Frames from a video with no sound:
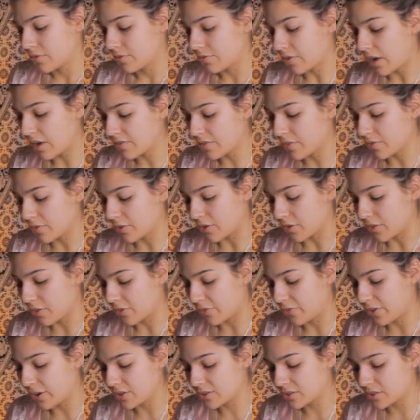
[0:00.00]
Five of Earth,
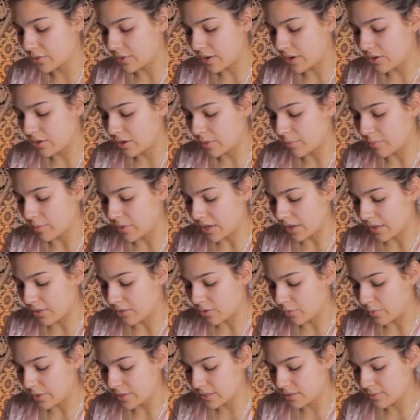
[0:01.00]
fear surrounding money,
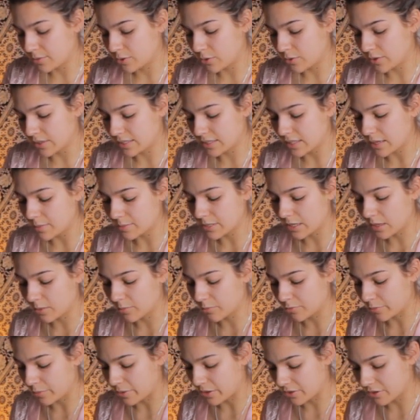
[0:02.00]
the wisdom to accept
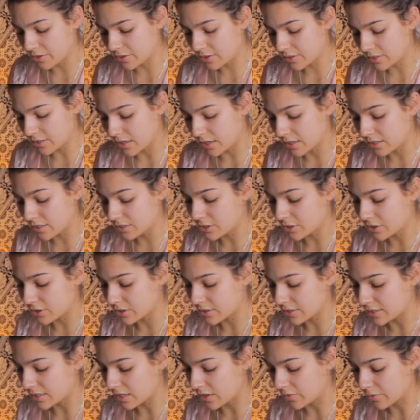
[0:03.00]
help from others,
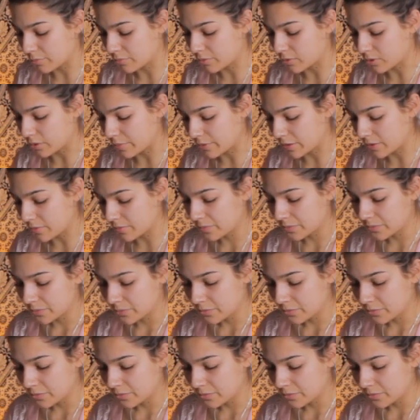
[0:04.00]
uncertain self-employment.